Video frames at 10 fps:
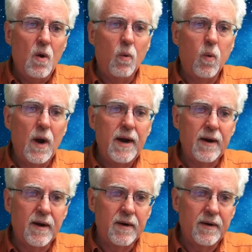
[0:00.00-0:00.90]

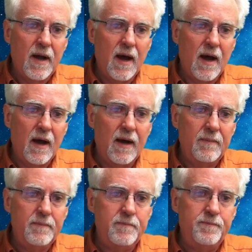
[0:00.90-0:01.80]
where, uh,
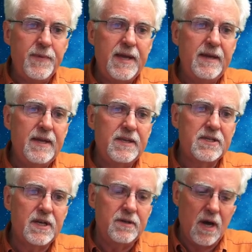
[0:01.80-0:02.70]
he needs
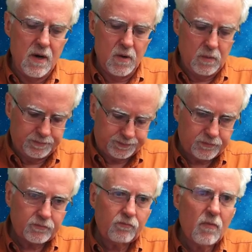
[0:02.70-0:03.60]
to know
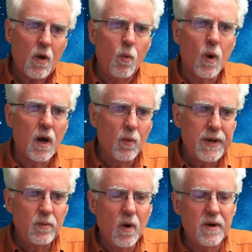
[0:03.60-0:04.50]
where we
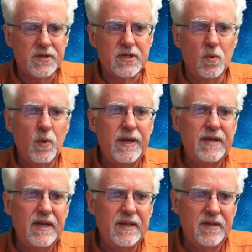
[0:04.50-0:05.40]
were. So we
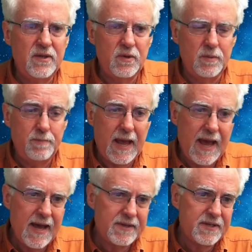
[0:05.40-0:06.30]
need to
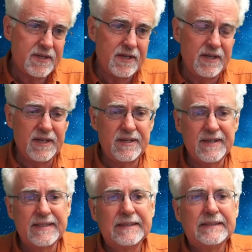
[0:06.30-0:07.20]
pass it.
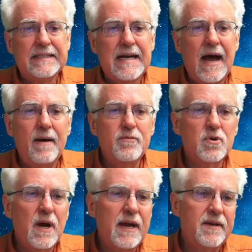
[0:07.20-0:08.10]
I'm
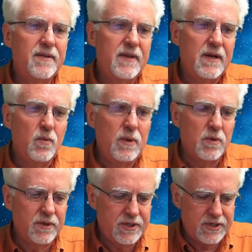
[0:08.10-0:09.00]
trying to think. We will
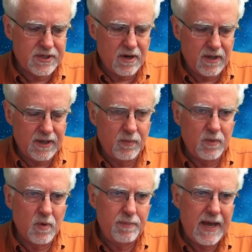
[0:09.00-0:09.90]
just call it, we
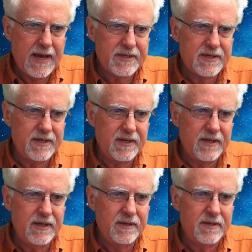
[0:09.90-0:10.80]
will pass it
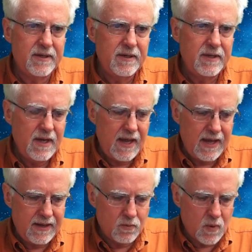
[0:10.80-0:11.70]
int
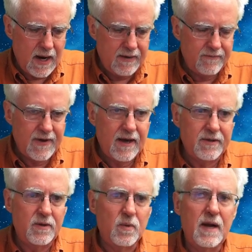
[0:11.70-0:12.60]
and write
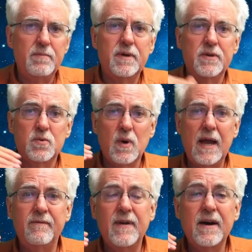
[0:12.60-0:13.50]
value, right? Because
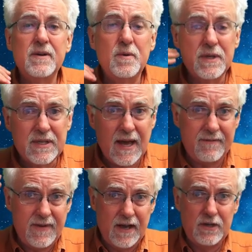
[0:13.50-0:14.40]
write value is that
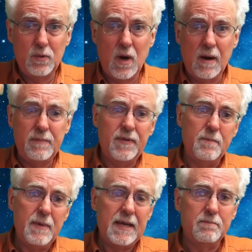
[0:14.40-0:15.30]
value up in the
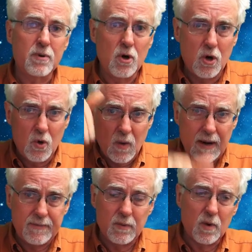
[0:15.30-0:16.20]
main
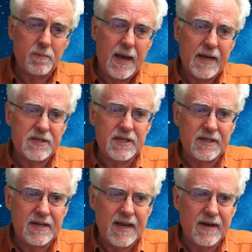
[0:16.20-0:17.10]
program that we're passing
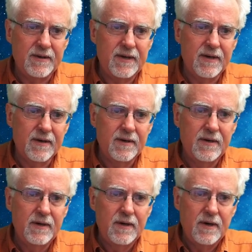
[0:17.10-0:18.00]
down here,
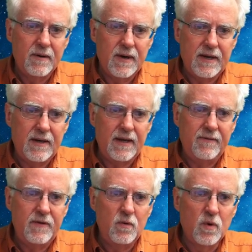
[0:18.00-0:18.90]
right? And
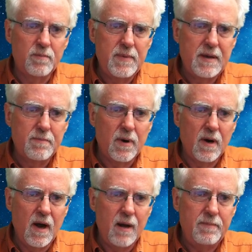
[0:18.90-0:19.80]
if you remember
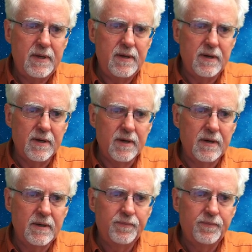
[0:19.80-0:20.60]
up here